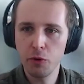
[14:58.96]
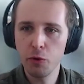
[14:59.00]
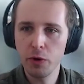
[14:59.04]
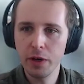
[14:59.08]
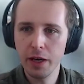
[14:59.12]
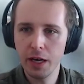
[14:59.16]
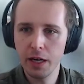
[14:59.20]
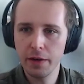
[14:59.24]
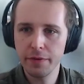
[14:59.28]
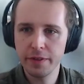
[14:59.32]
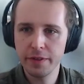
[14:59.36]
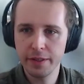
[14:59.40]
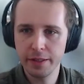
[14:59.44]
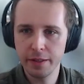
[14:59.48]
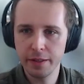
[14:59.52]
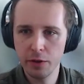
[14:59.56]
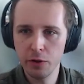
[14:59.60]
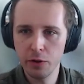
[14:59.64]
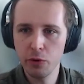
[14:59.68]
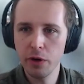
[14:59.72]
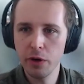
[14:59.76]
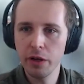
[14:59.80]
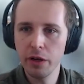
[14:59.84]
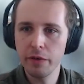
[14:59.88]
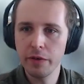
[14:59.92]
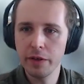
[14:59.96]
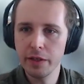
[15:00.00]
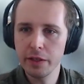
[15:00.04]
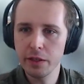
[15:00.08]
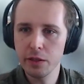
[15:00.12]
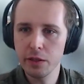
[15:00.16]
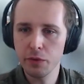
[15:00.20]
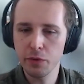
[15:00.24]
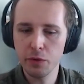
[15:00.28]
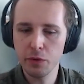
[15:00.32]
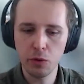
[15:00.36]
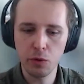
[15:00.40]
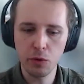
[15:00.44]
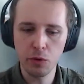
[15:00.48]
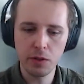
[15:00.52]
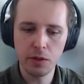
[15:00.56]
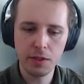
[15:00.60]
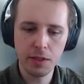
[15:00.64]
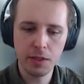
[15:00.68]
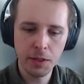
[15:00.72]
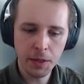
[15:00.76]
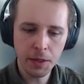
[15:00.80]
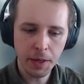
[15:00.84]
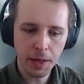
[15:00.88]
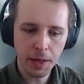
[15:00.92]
UCAVs and UAVs, of course.